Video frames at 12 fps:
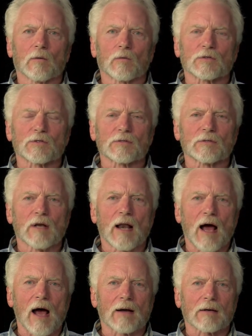was
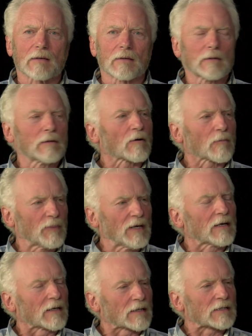not
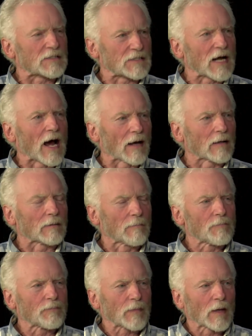European in style.
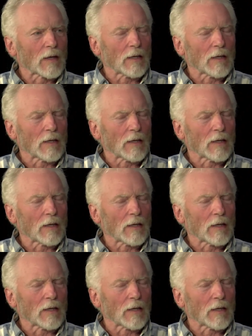Mm-hmm.